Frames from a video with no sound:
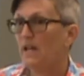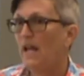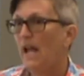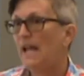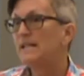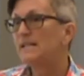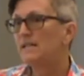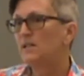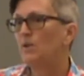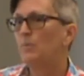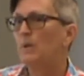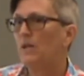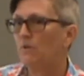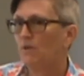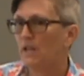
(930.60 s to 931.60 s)
and still
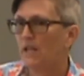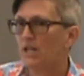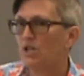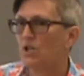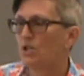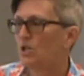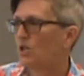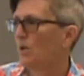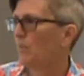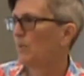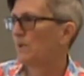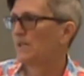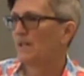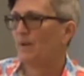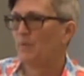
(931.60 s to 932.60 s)
be in relationship
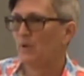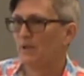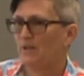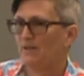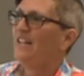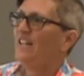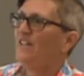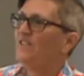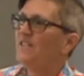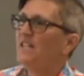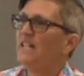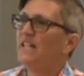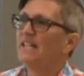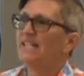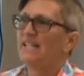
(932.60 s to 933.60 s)
with someone. Here's
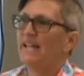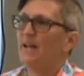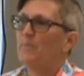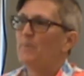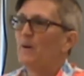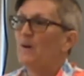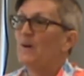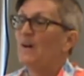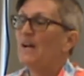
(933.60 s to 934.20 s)
an example.